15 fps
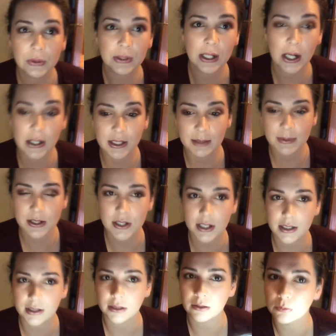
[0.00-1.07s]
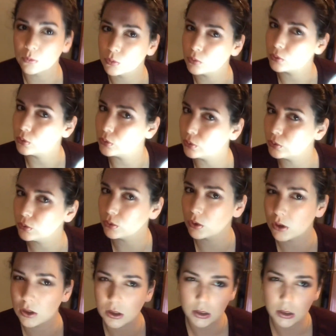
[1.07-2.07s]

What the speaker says: Now you're gonna be shaking. Ooh.